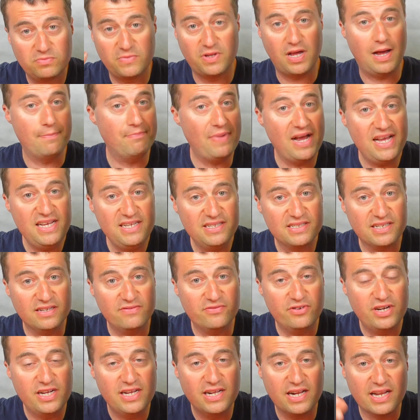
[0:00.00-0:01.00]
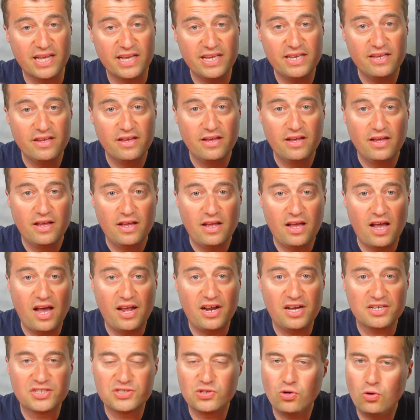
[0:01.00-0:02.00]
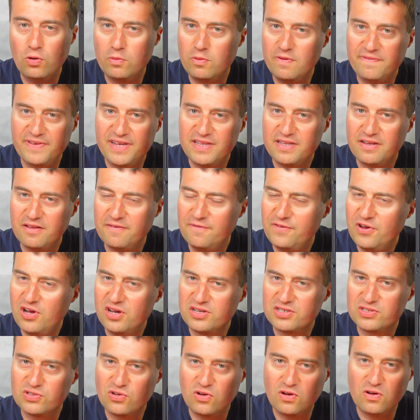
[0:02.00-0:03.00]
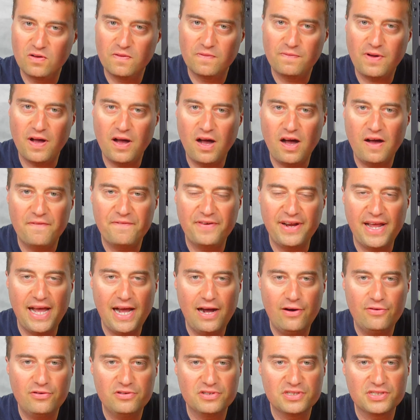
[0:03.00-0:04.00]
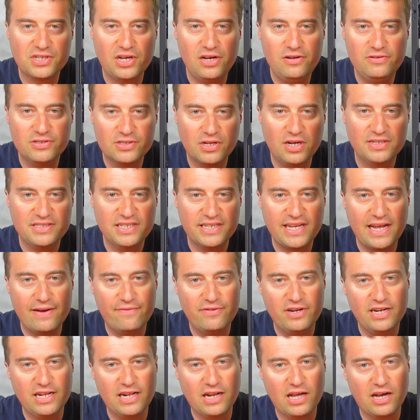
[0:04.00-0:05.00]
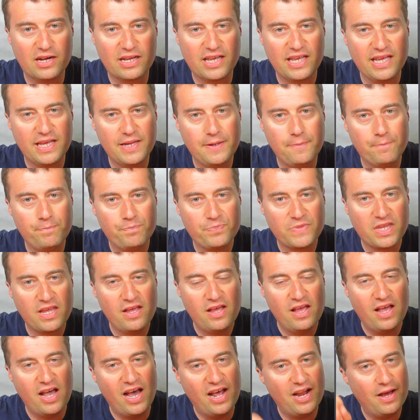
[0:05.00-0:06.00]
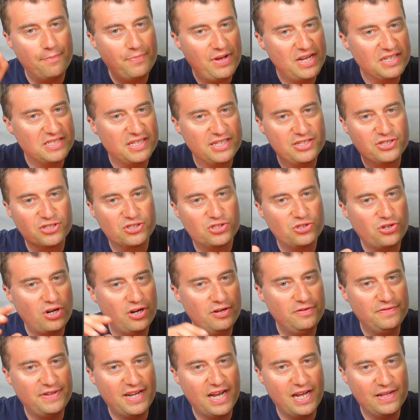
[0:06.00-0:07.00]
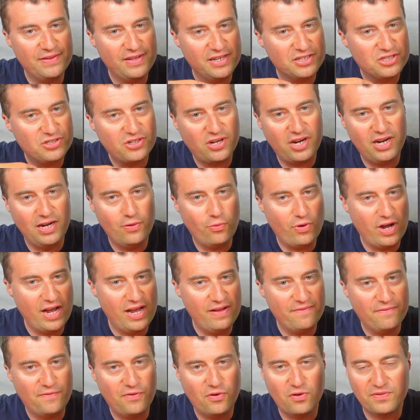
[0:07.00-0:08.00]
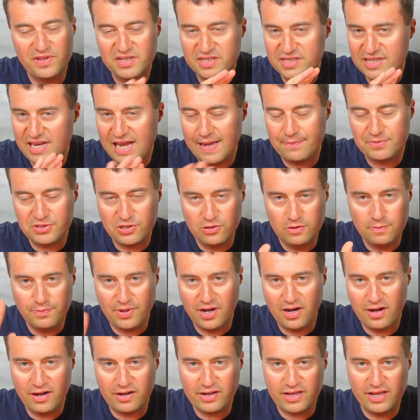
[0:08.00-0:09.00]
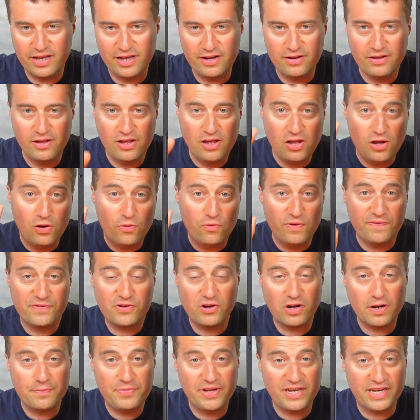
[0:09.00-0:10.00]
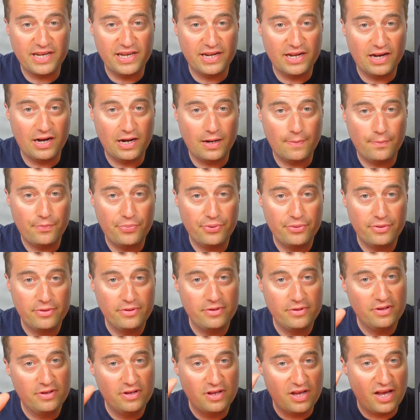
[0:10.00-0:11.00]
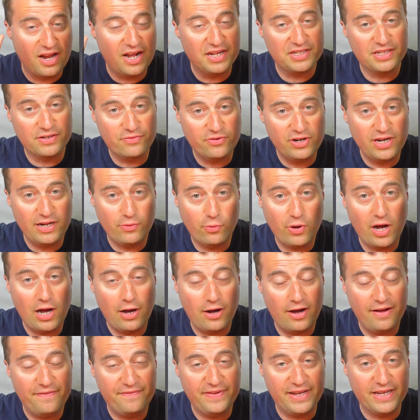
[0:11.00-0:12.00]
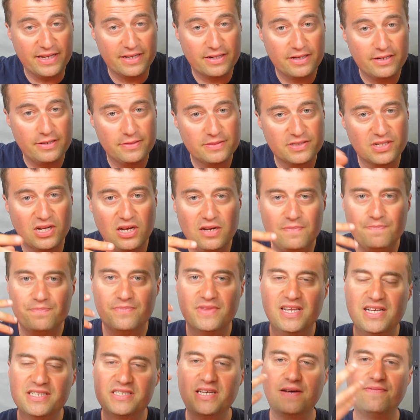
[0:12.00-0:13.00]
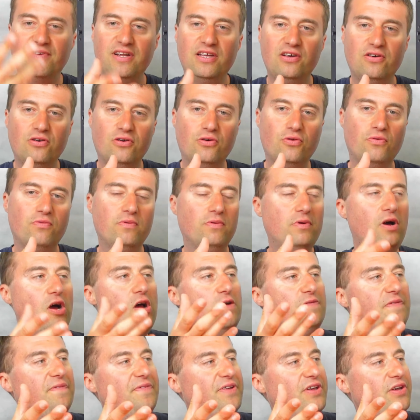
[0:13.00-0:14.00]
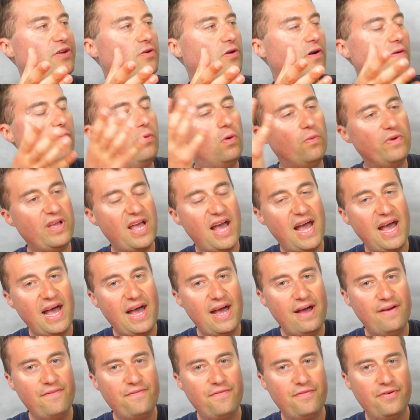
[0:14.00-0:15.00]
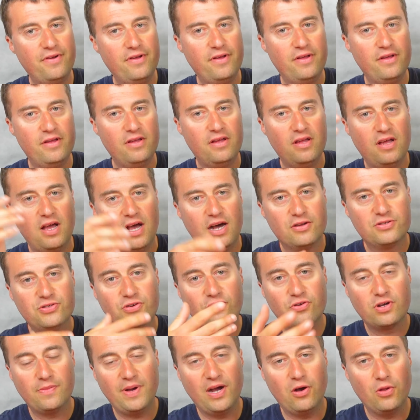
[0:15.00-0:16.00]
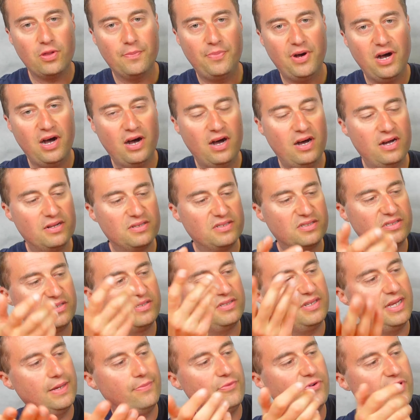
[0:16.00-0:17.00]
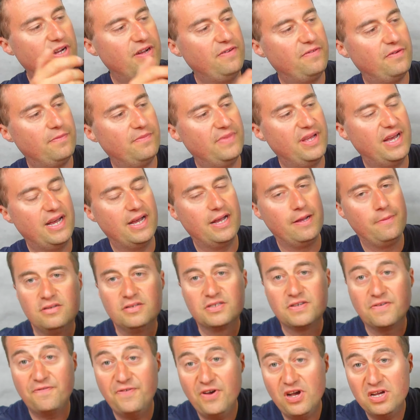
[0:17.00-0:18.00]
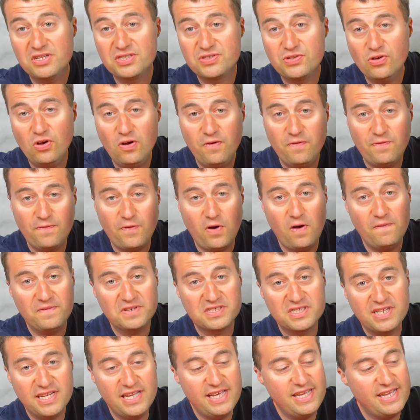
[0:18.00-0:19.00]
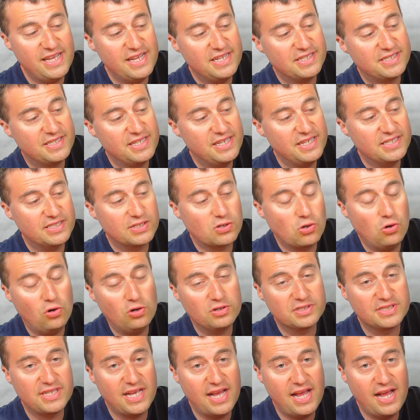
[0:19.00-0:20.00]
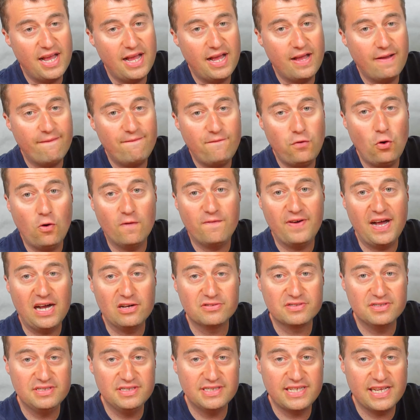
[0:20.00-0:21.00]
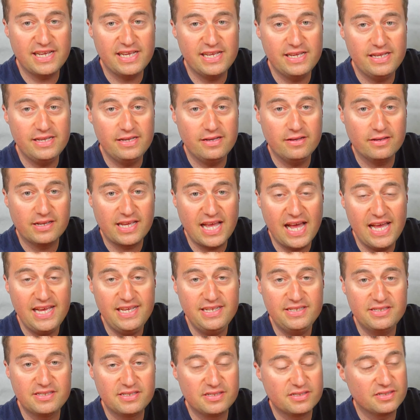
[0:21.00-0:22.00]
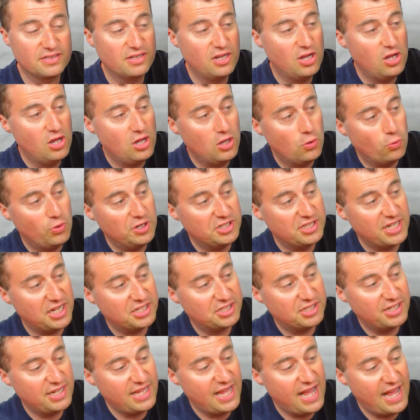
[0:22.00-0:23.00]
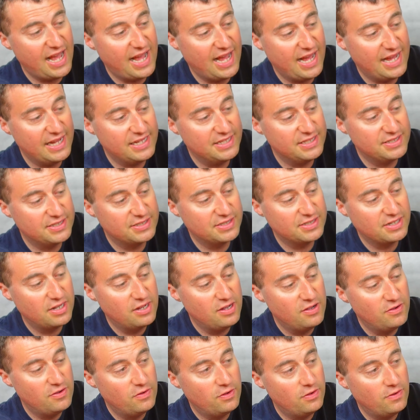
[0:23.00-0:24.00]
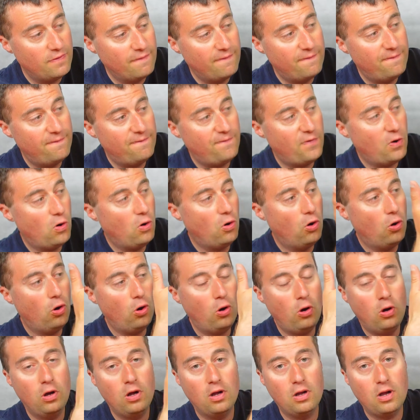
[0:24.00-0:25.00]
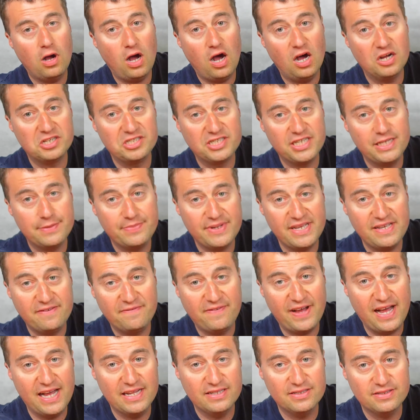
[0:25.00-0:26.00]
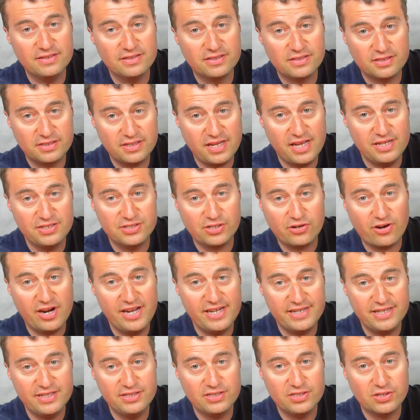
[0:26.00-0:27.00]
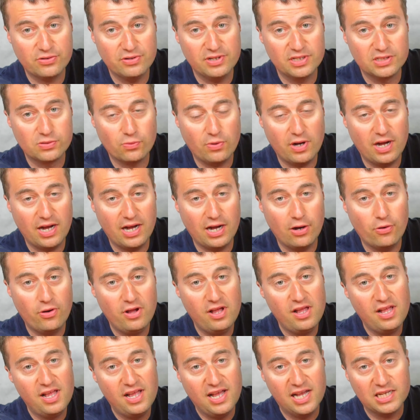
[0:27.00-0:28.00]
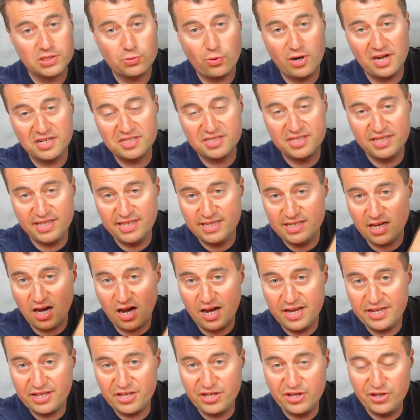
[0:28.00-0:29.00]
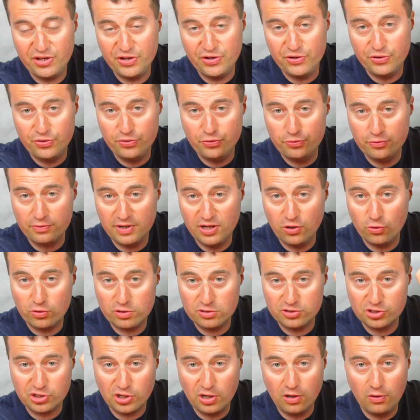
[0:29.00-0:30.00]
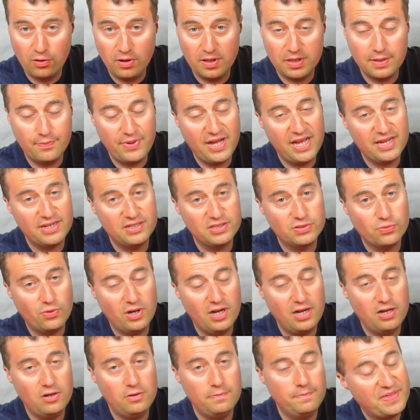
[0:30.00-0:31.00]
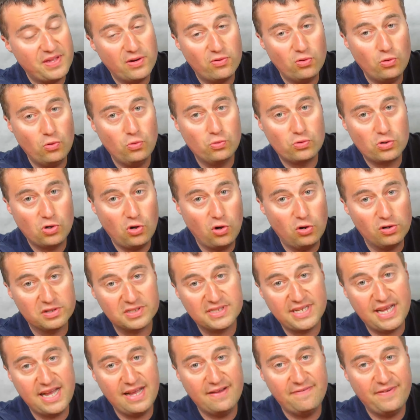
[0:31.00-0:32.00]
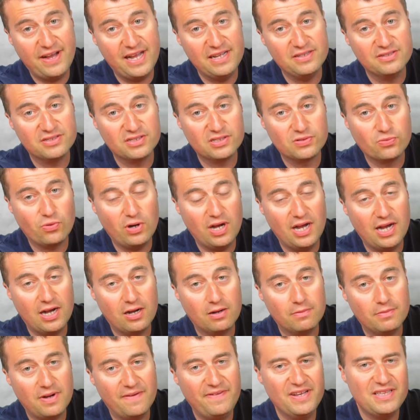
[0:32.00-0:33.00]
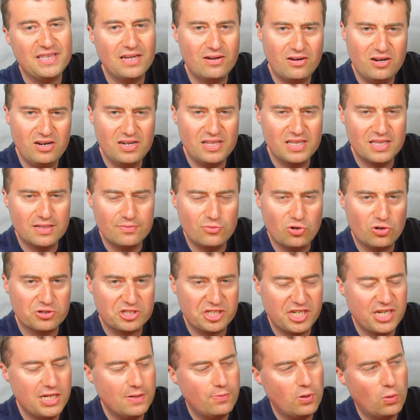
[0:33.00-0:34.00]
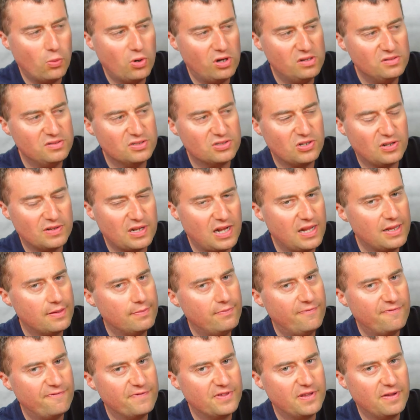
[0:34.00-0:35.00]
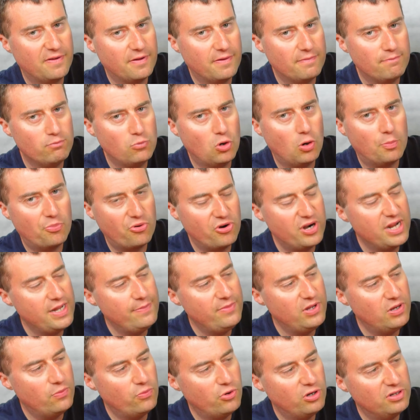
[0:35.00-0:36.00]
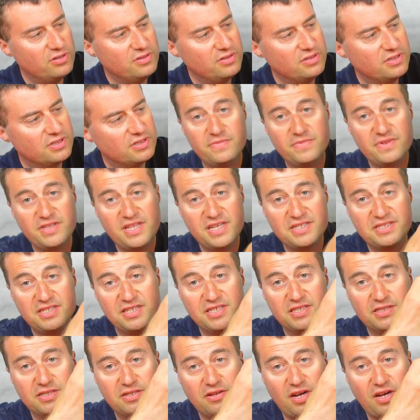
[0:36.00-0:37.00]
amazing really, and I saw it within the first sort of half an hour or so I did get really lucky, and I basically just drove down there straight away and thought this is an absolute bargain, we've got to pick it up. And I did really well, I think. So let's have a little overview of what we have. I'll talk about all the parts and we'll go from there. So first off, obviously, is this Corsair 4000D case, which actually has 4 RGB fans integrated into it as well as the iCUE little control at the back as well. And they're all Corsair fans as well. I think they're only the more cheaper ones, not like the more premium ones. This is